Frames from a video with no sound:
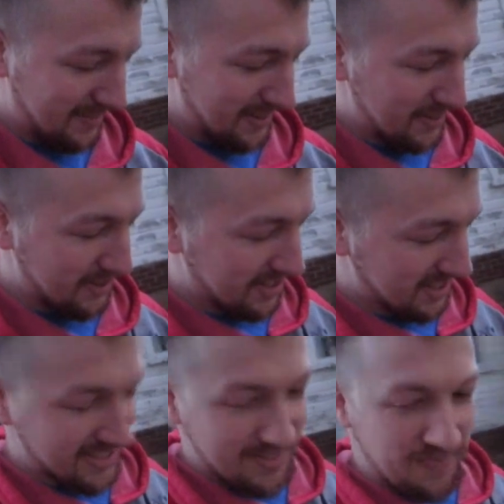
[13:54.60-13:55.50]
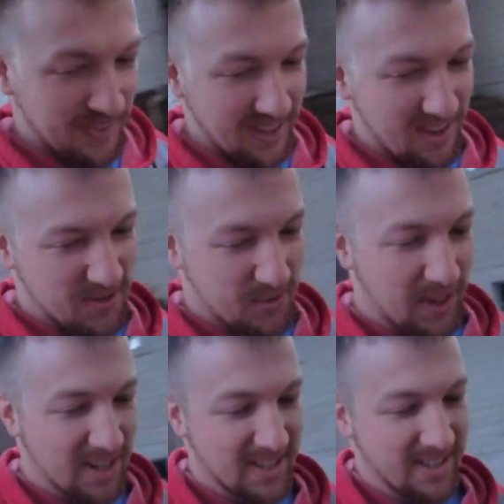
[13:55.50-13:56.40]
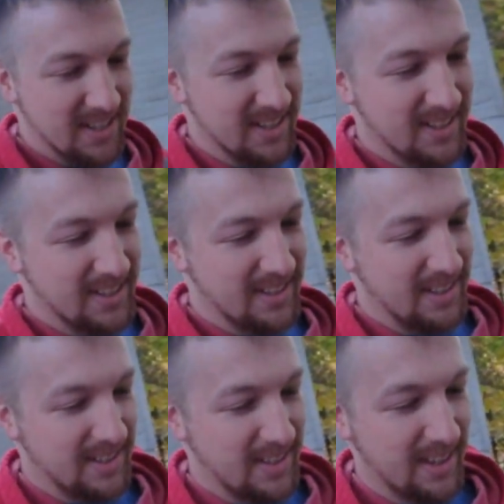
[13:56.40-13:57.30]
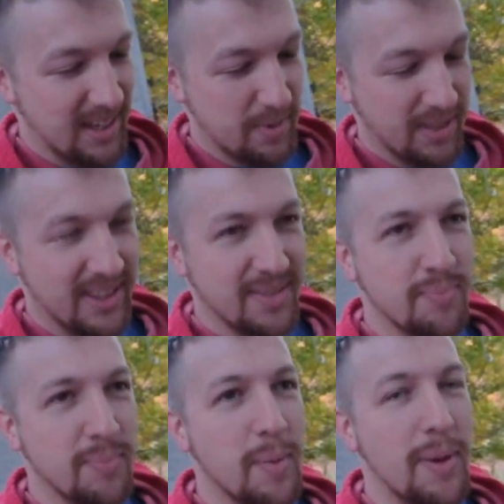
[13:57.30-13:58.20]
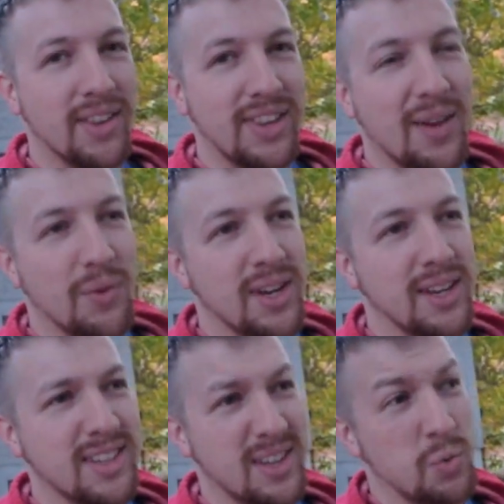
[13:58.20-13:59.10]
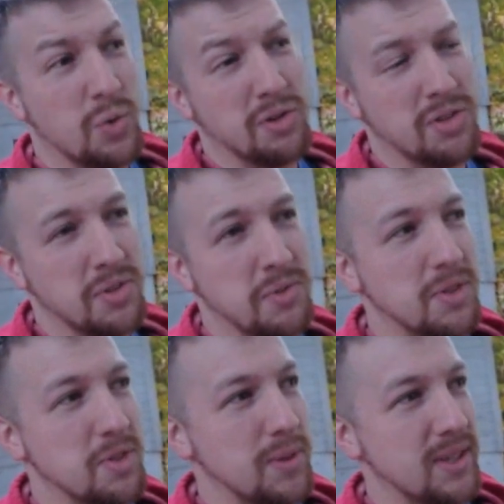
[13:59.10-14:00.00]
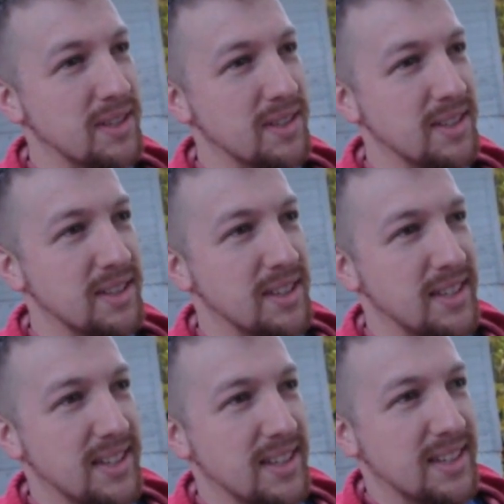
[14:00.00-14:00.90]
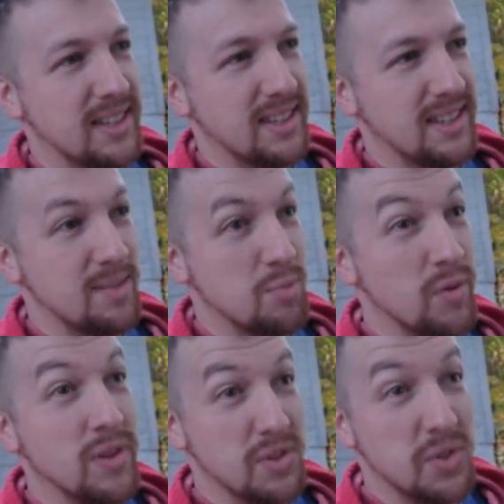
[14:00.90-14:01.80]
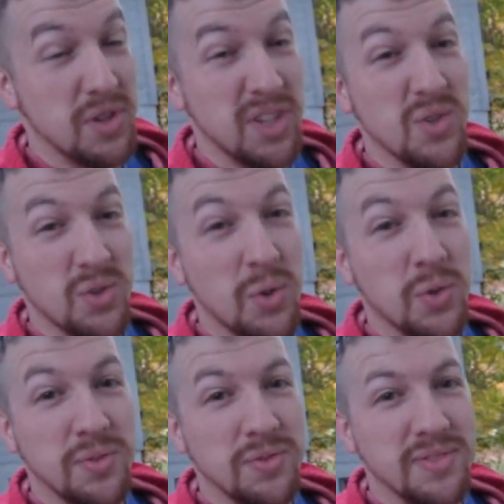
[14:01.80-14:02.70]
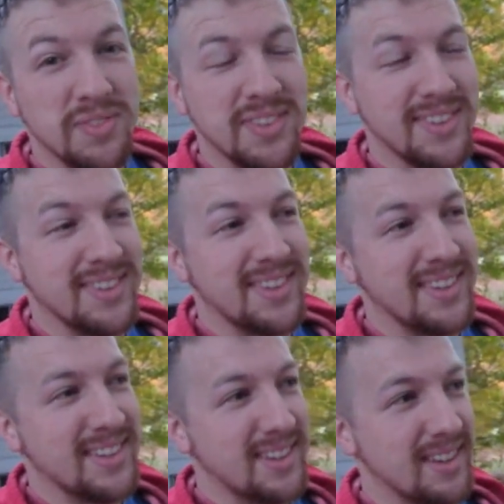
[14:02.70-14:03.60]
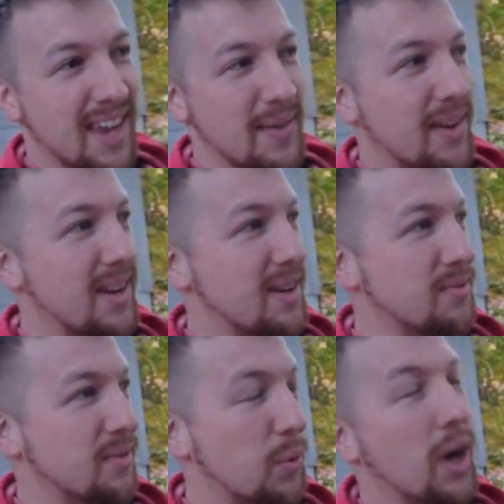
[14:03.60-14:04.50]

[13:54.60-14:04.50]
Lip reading: But it was funny just to think about it that way, and it's kind of weird too, just because the movie's 30 years old. It came out in 85.